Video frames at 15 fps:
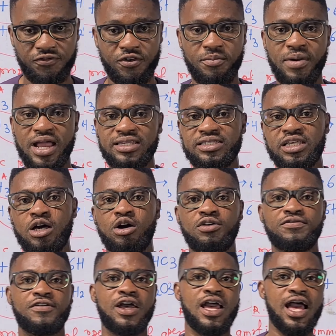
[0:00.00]
From
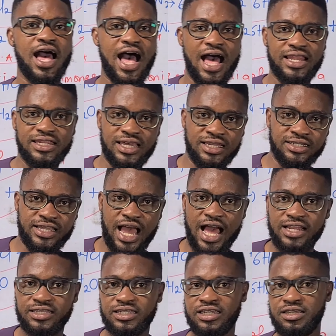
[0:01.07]
myself and the
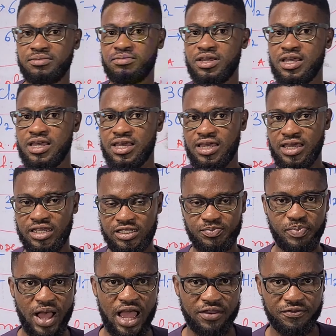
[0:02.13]
entire team, it's
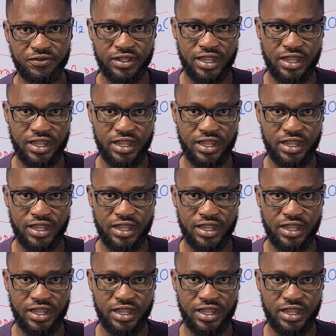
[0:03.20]
bye for